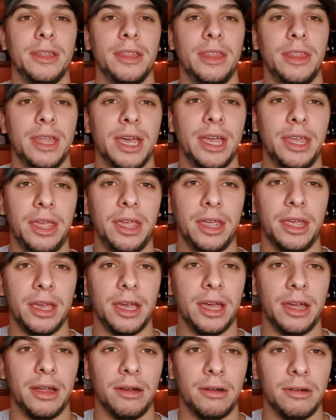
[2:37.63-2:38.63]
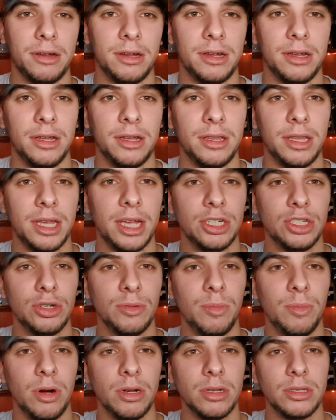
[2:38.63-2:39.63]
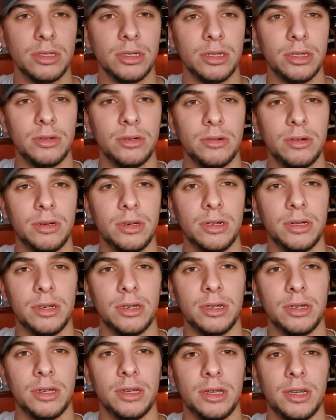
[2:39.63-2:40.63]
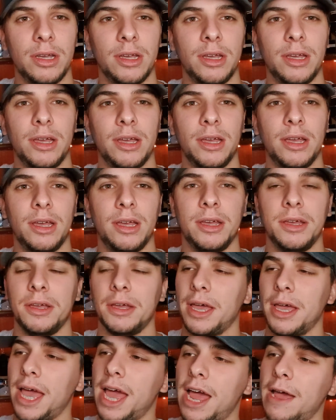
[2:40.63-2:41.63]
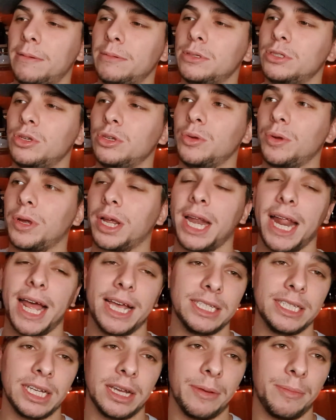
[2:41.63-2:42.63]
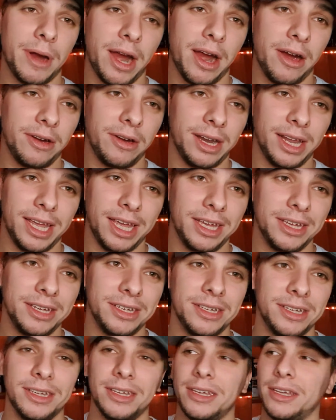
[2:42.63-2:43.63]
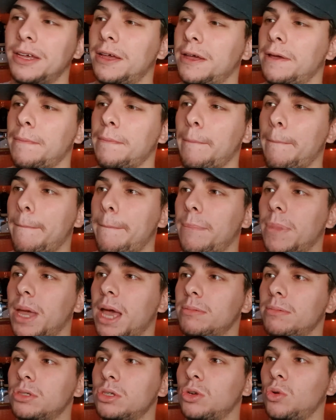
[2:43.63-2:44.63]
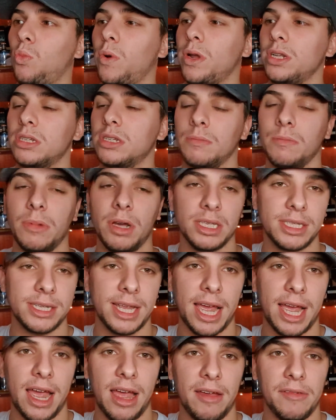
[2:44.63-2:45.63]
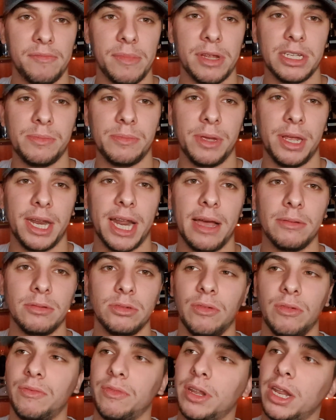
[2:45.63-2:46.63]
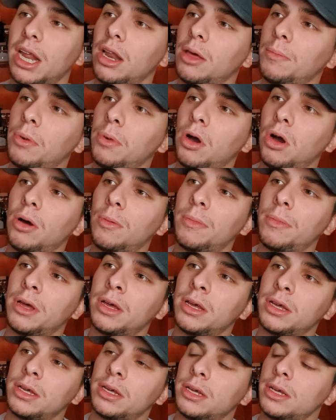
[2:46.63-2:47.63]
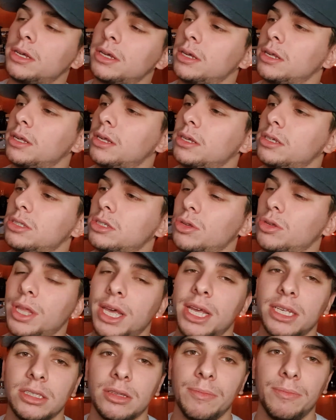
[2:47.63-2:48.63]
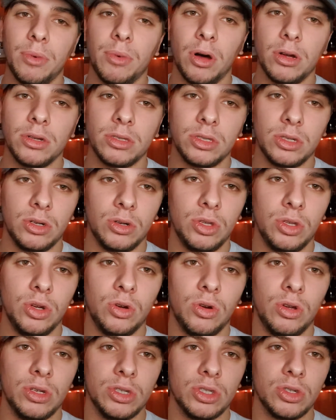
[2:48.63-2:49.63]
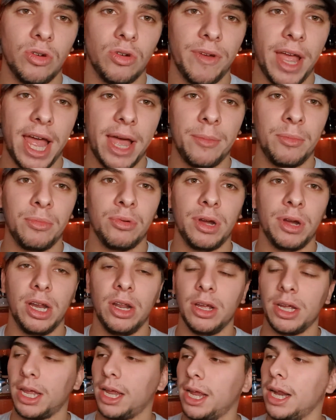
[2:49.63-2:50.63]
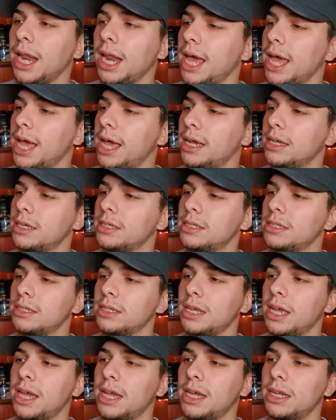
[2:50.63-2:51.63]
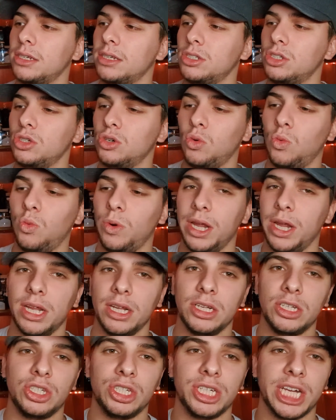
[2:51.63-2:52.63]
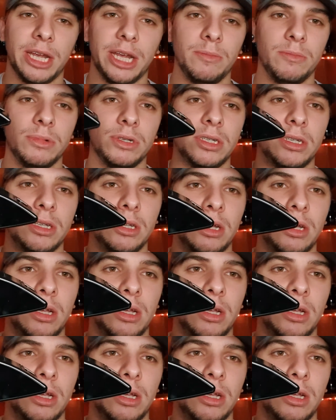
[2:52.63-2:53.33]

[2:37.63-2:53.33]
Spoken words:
There you go. There's your bottle. Absolute classic apparently. Absolute winter must-have. Meant to be an absolute vanilla bomb. So there's the bottle, you've got your sort of ambery looking glass and your weird shaped